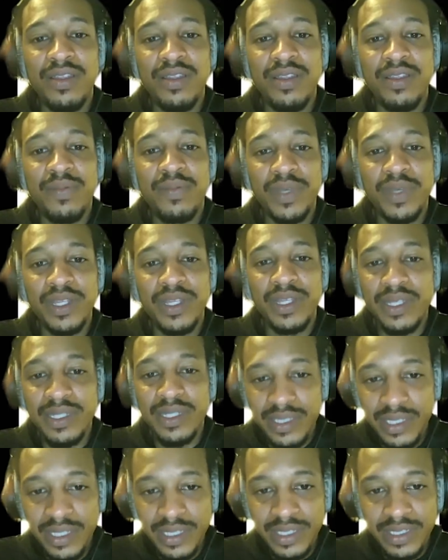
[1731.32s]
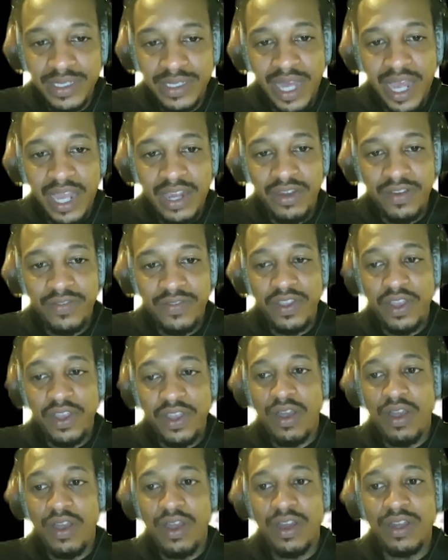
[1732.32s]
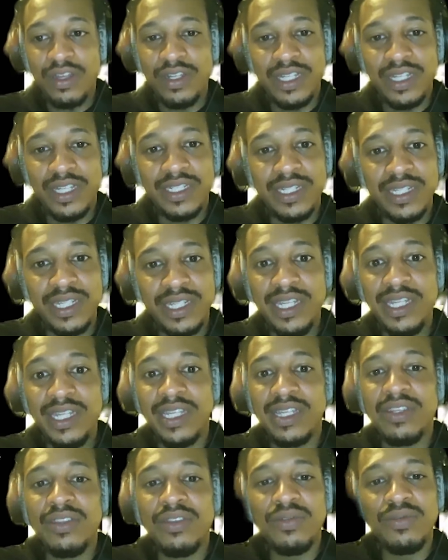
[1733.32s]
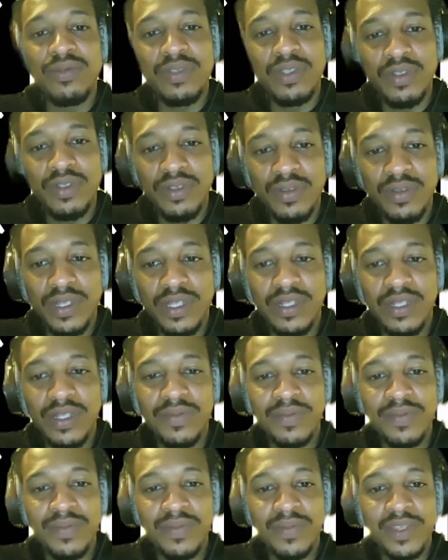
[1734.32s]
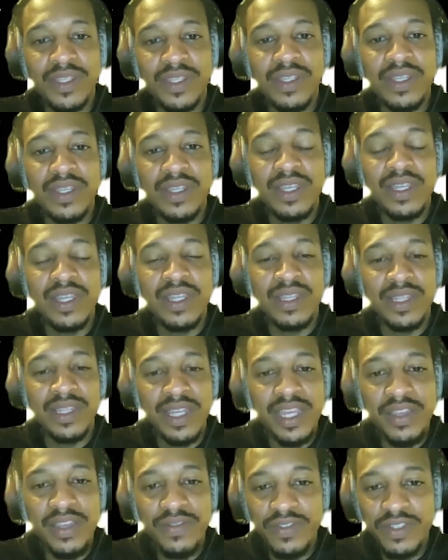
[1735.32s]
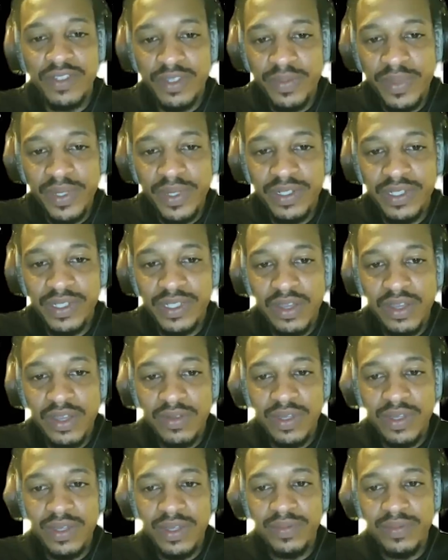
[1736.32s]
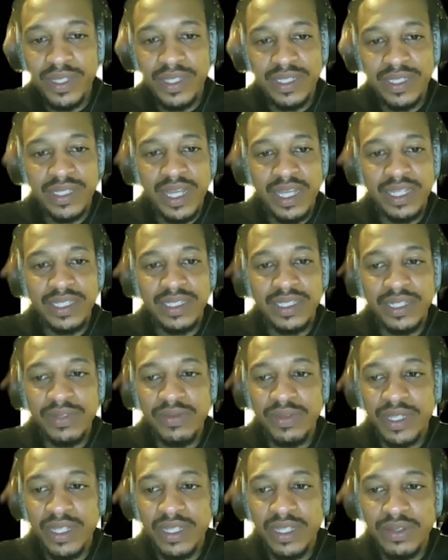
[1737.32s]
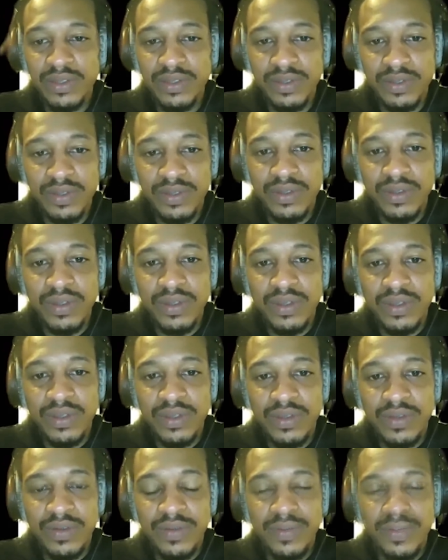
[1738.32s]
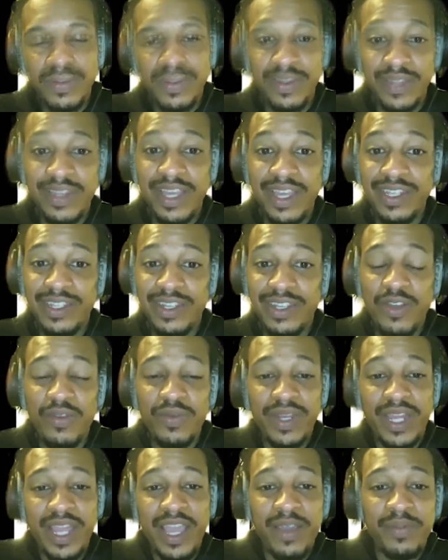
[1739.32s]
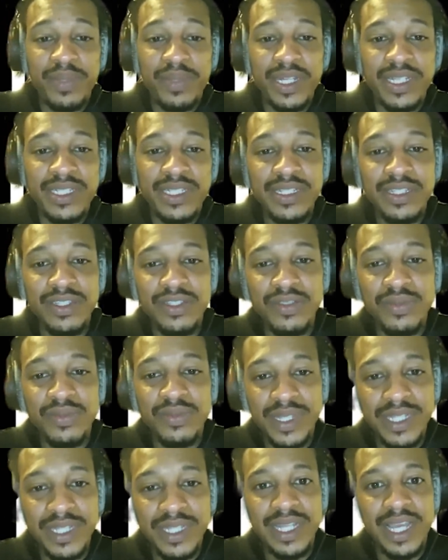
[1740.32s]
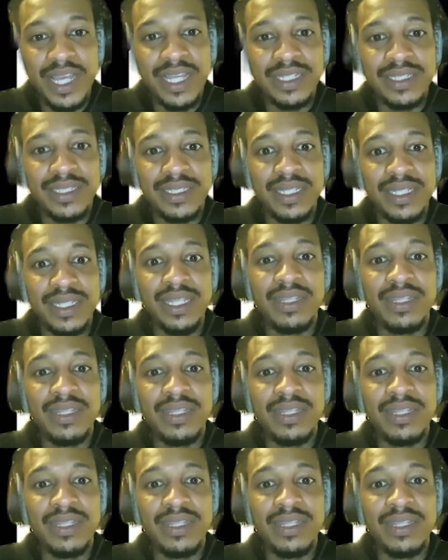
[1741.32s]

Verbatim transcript: But it's the desire of your heart that's leading you to do it. And the evil spirits know it because they can see within you. They know when they have place in you because they can see